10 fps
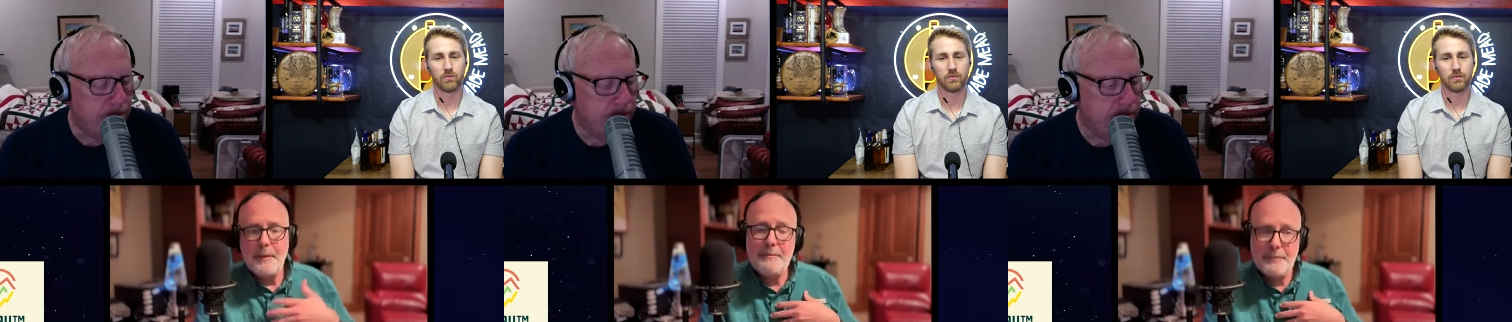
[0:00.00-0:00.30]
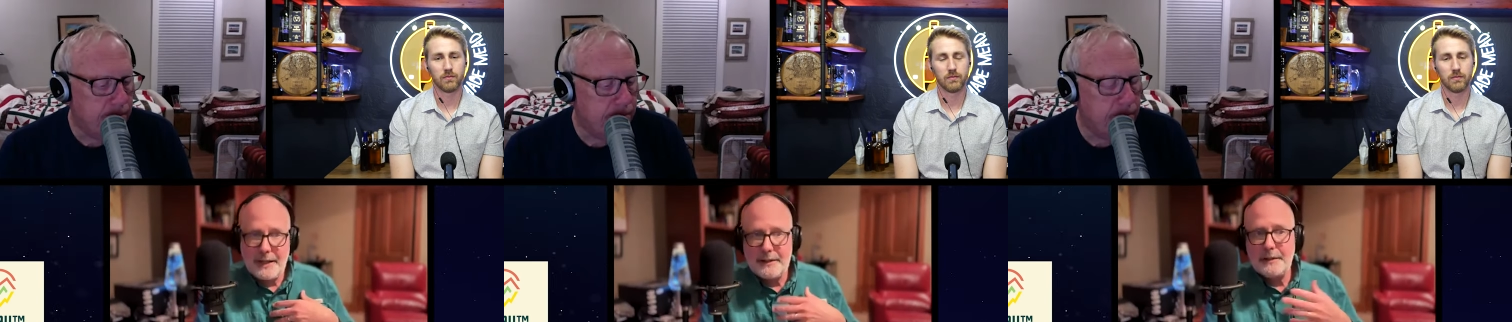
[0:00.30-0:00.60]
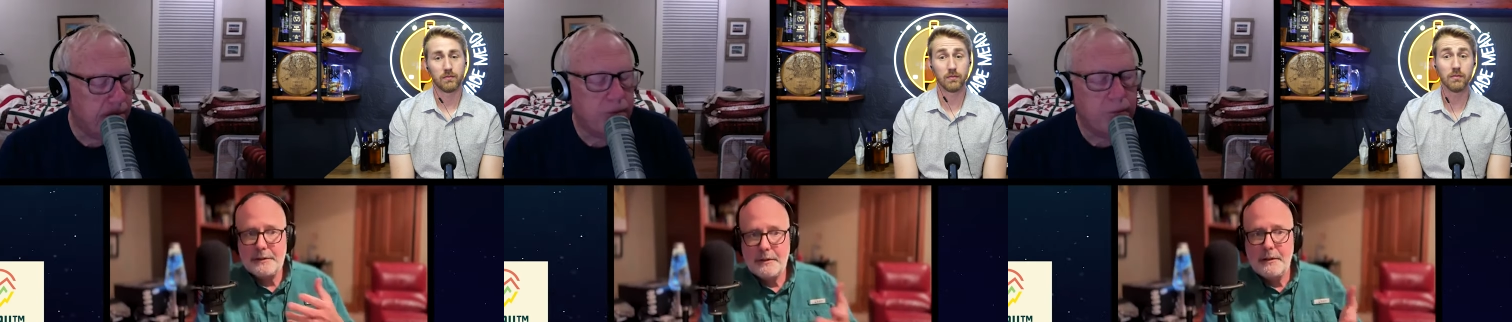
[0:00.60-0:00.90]
Speaker 1: my palate.
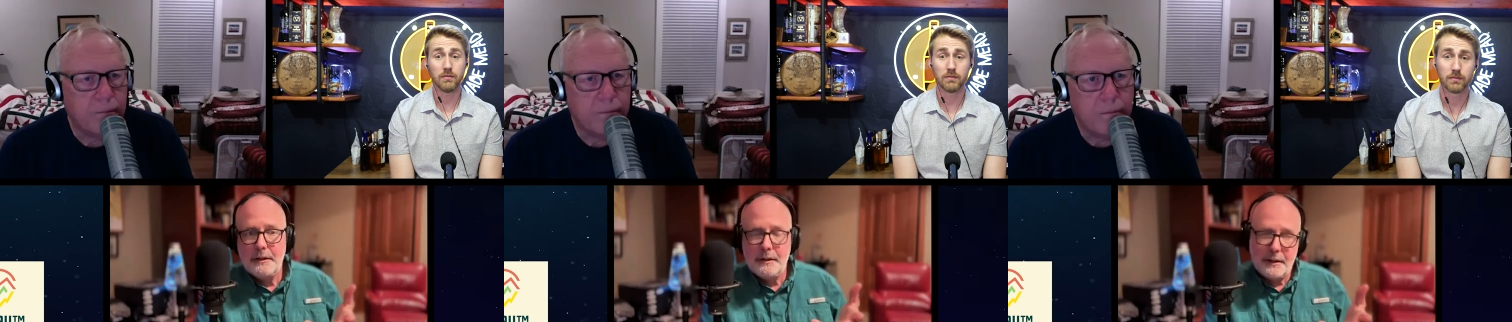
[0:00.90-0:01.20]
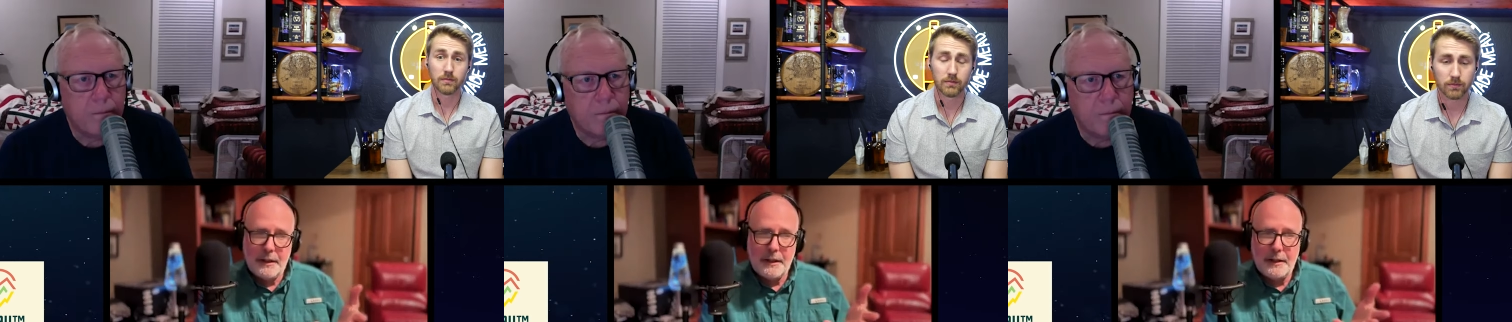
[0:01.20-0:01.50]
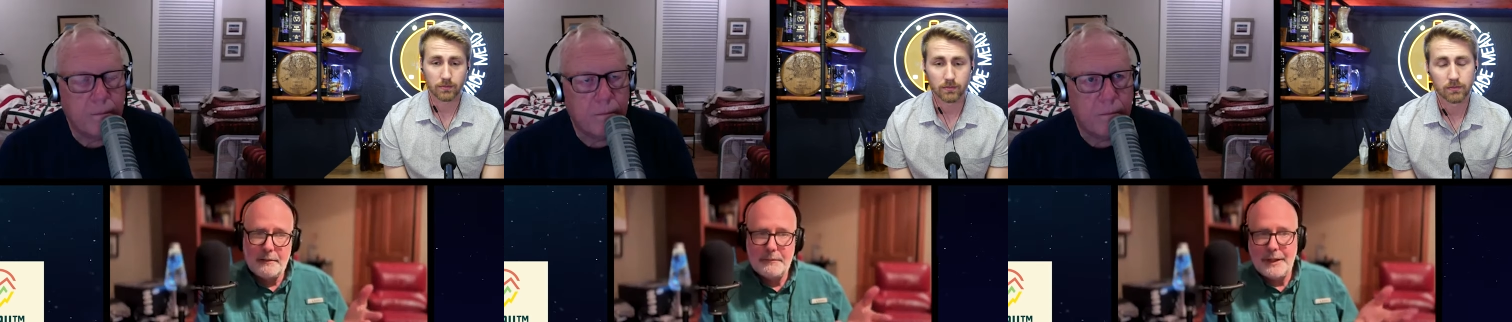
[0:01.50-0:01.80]

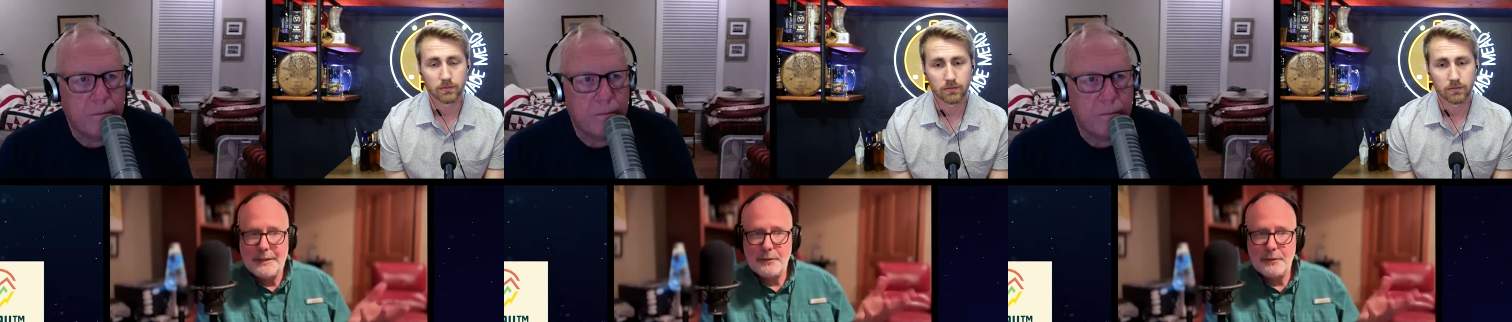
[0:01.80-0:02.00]
And I